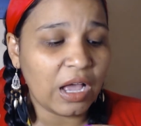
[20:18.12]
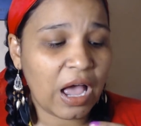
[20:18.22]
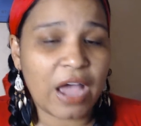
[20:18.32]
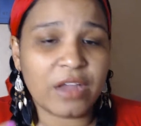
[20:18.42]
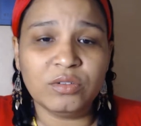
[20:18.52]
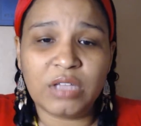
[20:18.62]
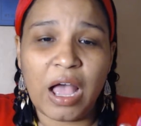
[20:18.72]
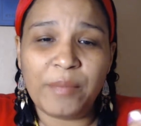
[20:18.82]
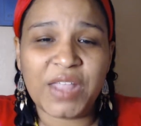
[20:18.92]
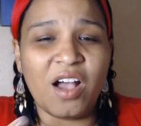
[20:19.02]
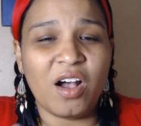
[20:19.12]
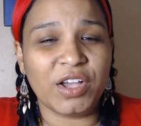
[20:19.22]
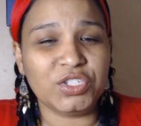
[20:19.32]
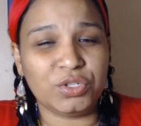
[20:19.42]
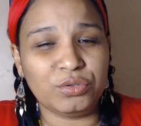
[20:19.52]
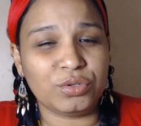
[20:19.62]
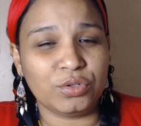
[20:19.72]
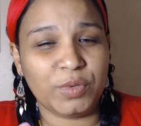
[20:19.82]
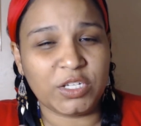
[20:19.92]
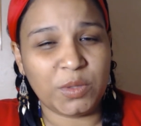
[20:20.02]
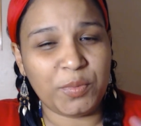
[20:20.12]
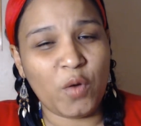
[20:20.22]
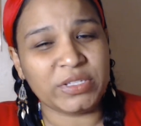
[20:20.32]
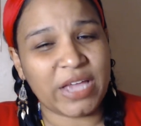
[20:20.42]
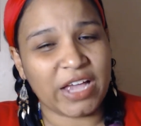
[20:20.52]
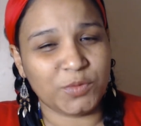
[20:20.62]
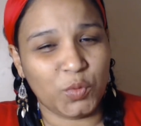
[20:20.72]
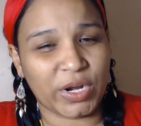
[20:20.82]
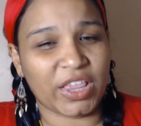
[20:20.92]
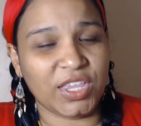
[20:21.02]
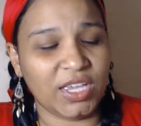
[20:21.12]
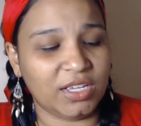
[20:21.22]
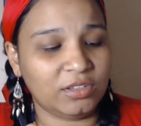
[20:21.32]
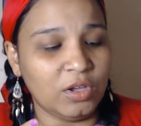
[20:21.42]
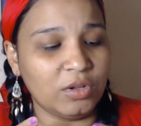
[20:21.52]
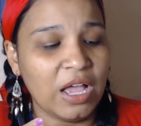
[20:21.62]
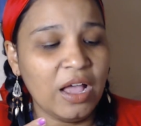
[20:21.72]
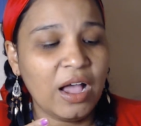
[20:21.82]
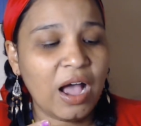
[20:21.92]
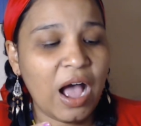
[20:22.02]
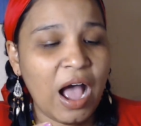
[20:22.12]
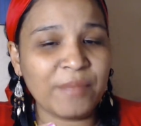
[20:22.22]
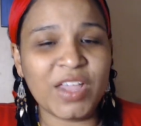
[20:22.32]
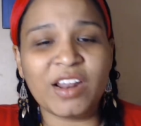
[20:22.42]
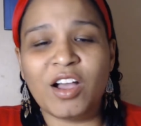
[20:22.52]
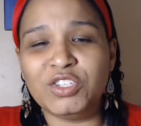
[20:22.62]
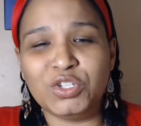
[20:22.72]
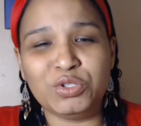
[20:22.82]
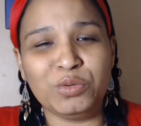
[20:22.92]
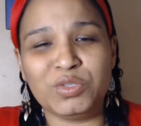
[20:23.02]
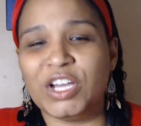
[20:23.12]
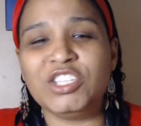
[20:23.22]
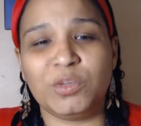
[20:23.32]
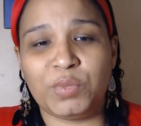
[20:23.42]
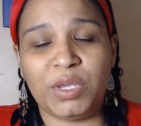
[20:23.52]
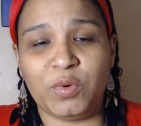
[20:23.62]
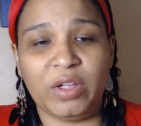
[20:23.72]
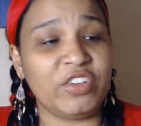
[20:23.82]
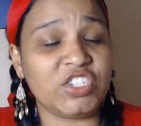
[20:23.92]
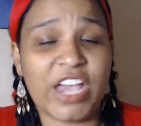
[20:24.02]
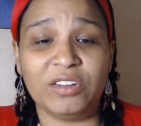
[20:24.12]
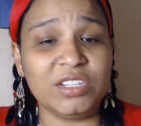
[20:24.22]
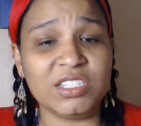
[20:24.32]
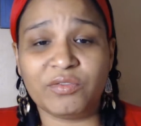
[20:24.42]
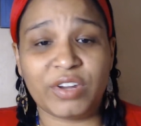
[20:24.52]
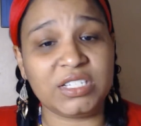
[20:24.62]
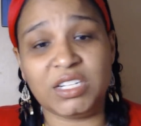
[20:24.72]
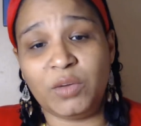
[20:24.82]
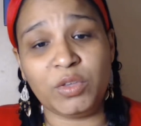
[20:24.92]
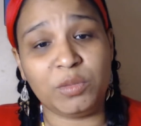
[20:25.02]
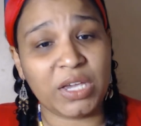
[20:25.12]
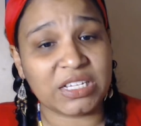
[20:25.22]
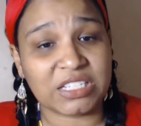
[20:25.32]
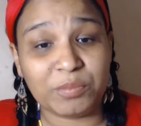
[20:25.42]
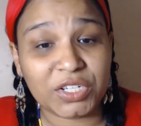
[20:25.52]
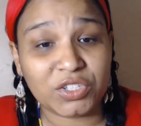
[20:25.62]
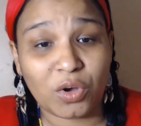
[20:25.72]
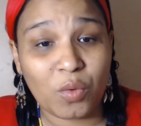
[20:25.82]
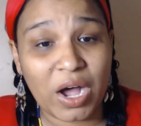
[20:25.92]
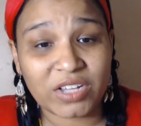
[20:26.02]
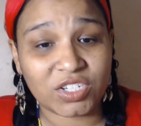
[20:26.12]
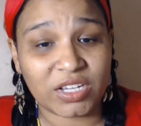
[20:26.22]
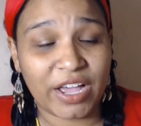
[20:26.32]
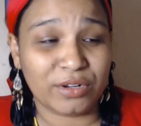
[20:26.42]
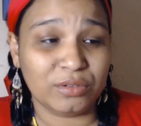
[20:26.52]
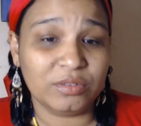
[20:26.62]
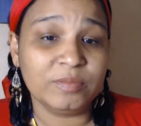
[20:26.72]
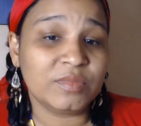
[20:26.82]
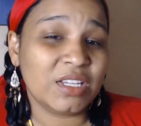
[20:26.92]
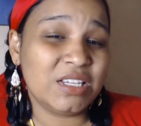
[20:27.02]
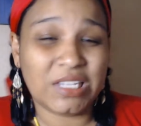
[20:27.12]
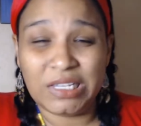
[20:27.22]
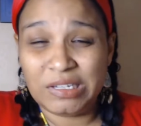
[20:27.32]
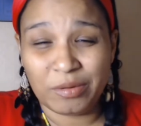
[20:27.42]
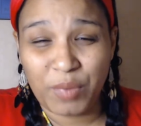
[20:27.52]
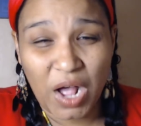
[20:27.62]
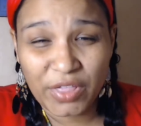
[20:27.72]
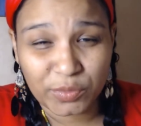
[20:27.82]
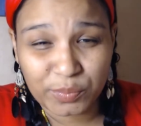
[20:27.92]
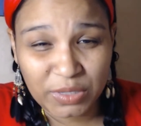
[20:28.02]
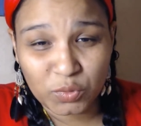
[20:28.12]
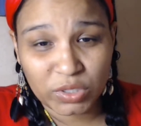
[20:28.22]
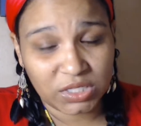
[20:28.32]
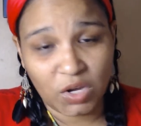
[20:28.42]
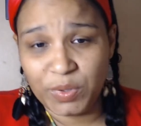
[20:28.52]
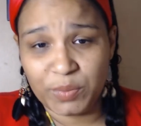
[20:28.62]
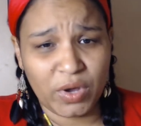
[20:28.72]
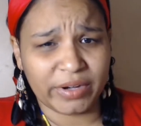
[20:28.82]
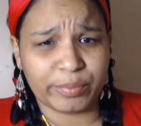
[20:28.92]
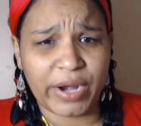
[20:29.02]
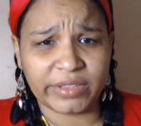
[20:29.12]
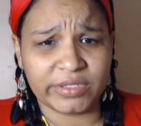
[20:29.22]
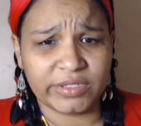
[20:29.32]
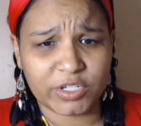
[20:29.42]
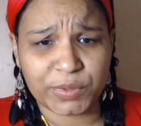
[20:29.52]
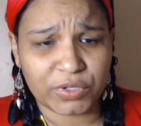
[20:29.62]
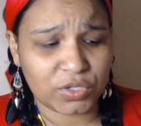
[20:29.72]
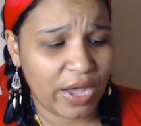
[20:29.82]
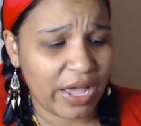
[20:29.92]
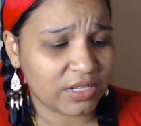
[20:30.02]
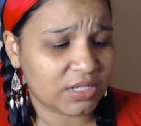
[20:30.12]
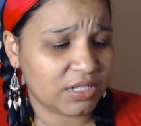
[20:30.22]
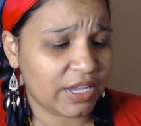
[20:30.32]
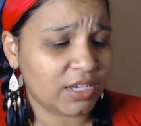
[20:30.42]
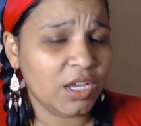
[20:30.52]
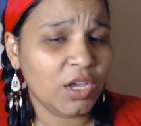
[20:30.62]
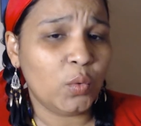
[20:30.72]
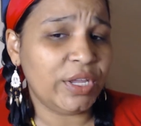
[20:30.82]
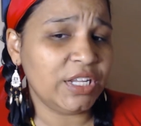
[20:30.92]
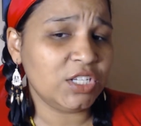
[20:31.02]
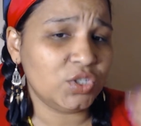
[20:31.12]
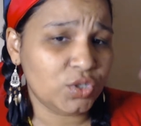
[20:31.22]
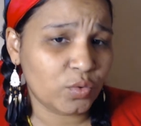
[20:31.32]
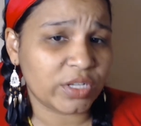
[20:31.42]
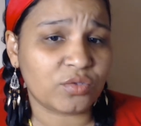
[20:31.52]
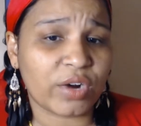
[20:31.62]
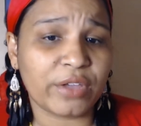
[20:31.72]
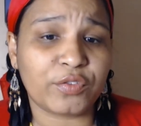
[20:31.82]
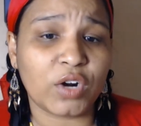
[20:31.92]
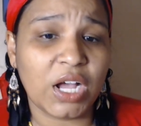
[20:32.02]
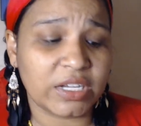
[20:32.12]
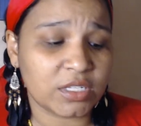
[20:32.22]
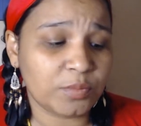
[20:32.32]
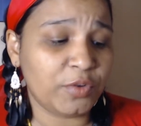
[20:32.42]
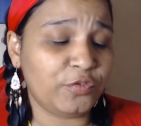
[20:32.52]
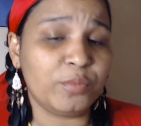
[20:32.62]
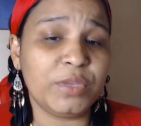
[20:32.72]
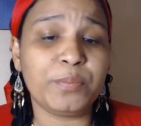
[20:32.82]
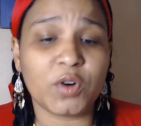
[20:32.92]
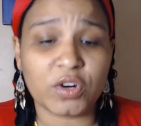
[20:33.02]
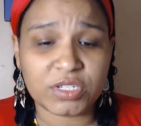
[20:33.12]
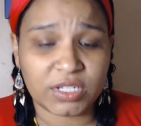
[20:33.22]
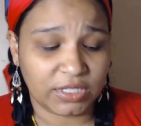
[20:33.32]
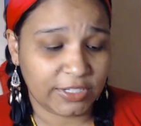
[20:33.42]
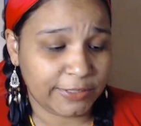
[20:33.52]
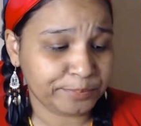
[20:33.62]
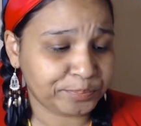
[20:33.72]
I don't I'm not on YouTube because people always ask me what I think. Though I'm not on YouTube judging people. If a channel doesn't resonate with me, I simply don't watch it. I don't sit here and bother people and tell people how to practice their spirituality. Like, we need to do what's right for us. But for me personally,